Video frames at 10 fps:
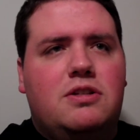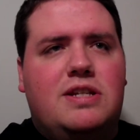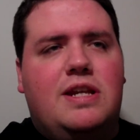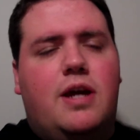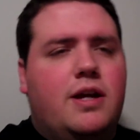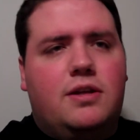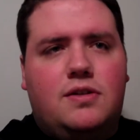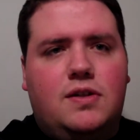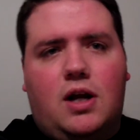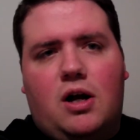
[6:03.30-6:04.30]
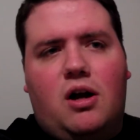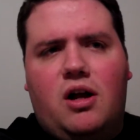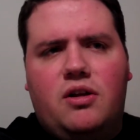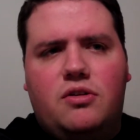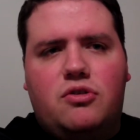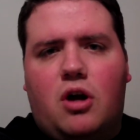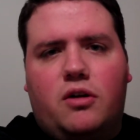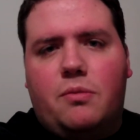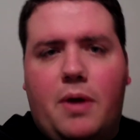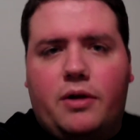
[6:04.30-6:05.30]
tonight on
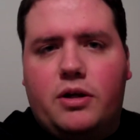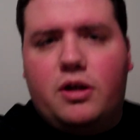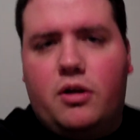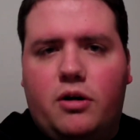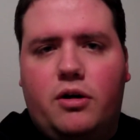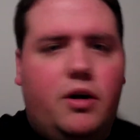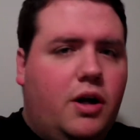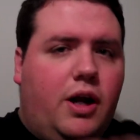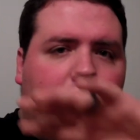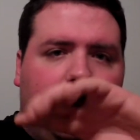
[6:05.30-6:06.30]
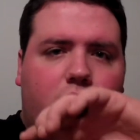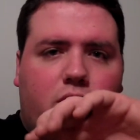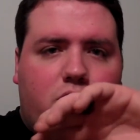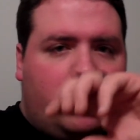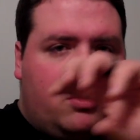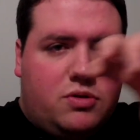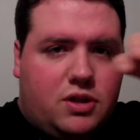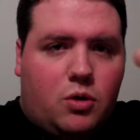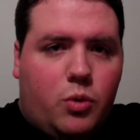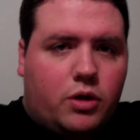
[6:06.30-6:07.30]
Dog the Bounty Hunter, and it shows
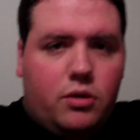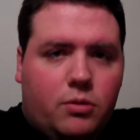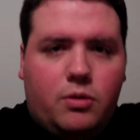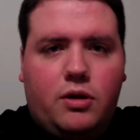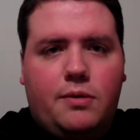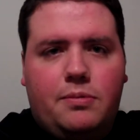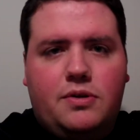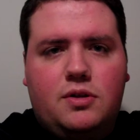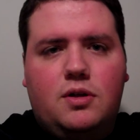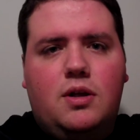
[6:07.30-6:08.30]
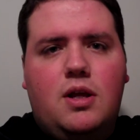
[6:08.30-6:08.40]
the quick little clips